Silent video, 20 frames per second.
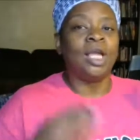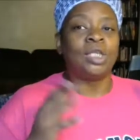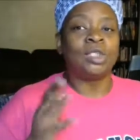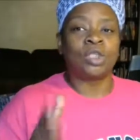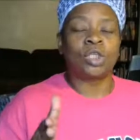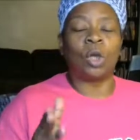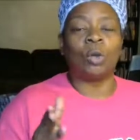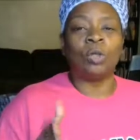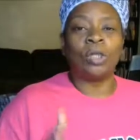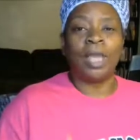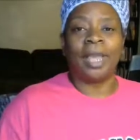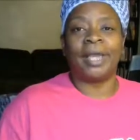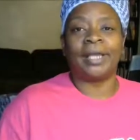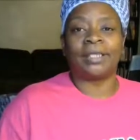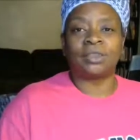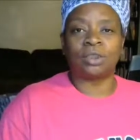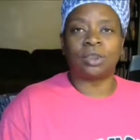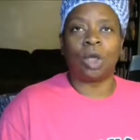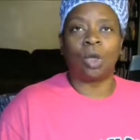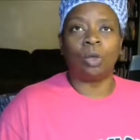so, yeah,
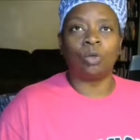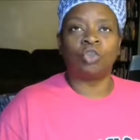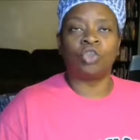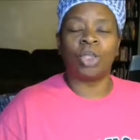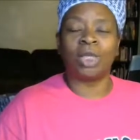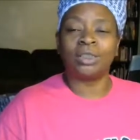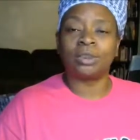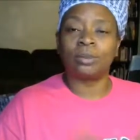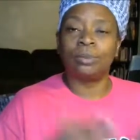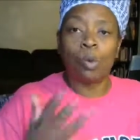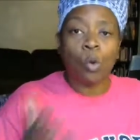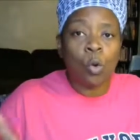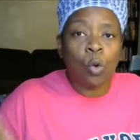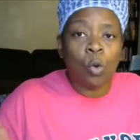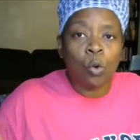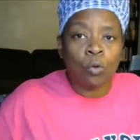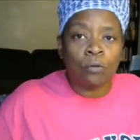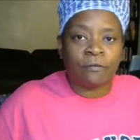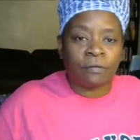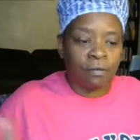so just
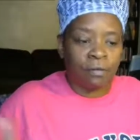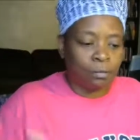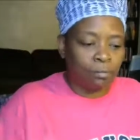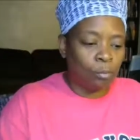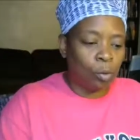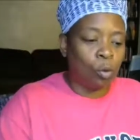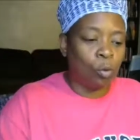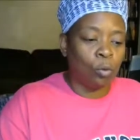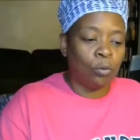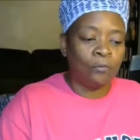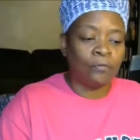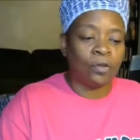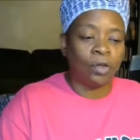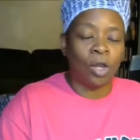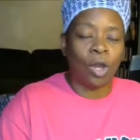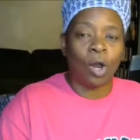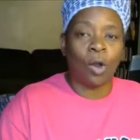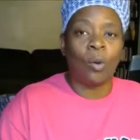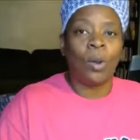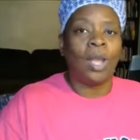move, move, you
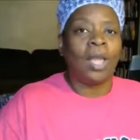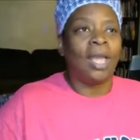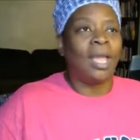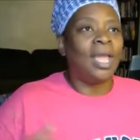know,